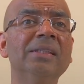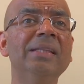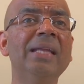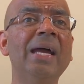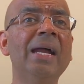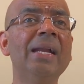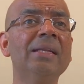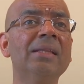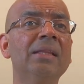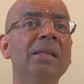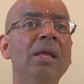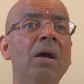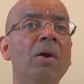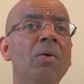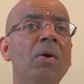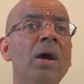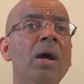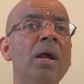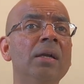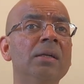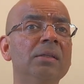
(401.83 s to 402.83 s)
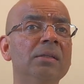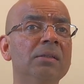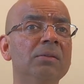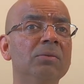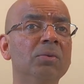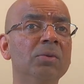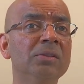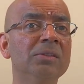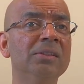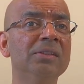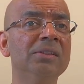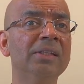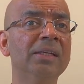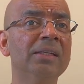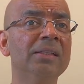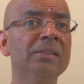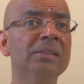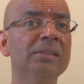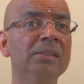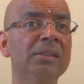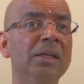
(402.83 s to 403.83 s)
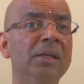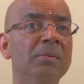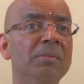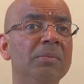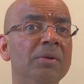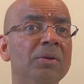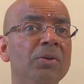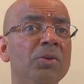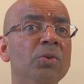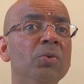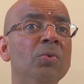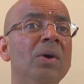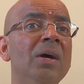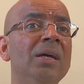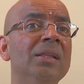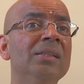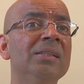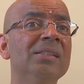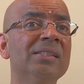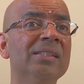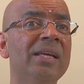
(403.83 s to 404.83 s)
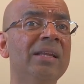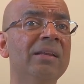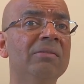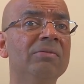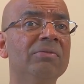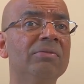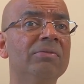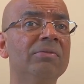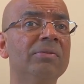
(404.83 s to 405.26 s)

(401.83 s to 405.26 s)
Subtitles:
That thou art was the second statement. You are the self.